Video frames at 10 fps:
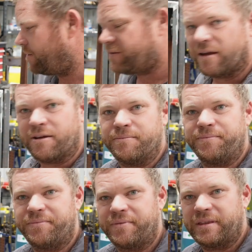So
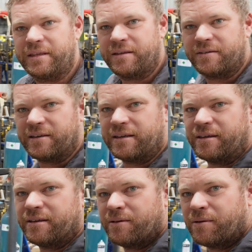you see,
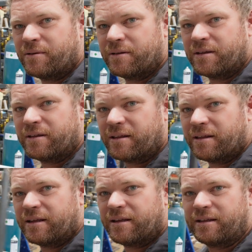
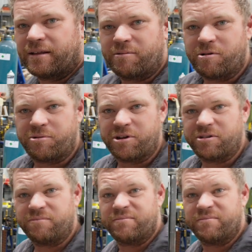worked pretty good.